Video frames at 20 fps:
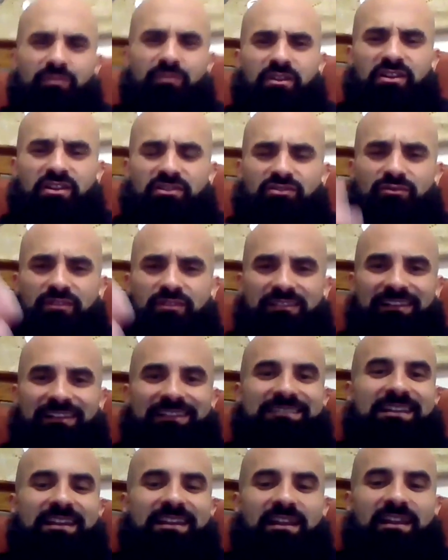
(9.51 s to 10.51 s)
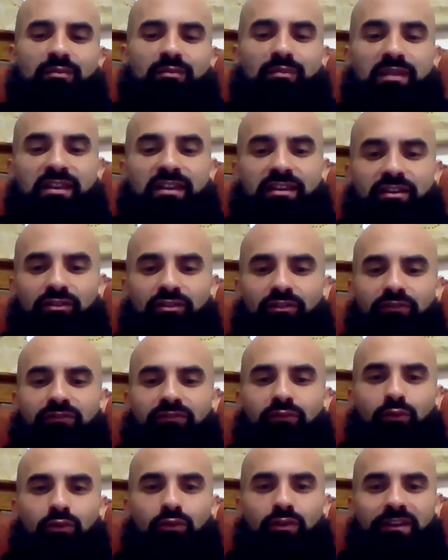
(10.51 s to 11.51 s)
I'm not doing like 1080p or
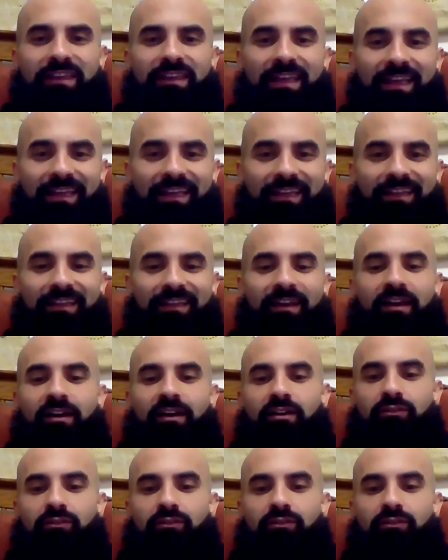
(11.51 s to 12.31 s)
4K, or